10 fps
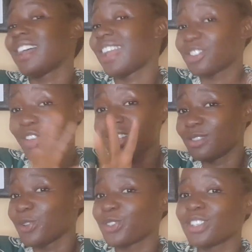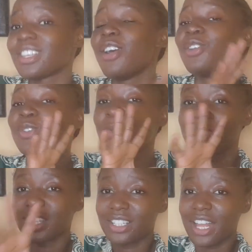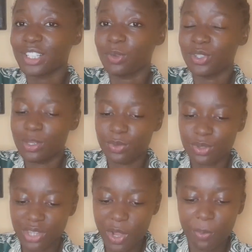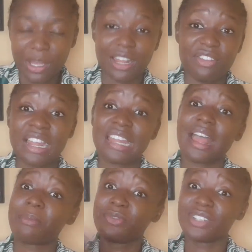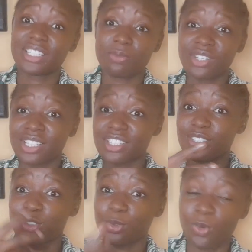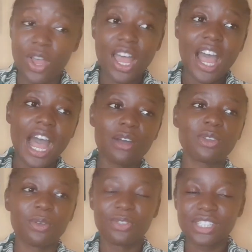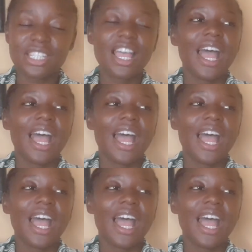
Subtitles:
and actually it was just those three that she was able to tell me, and I found out that I'm even experiencing 2 out of it.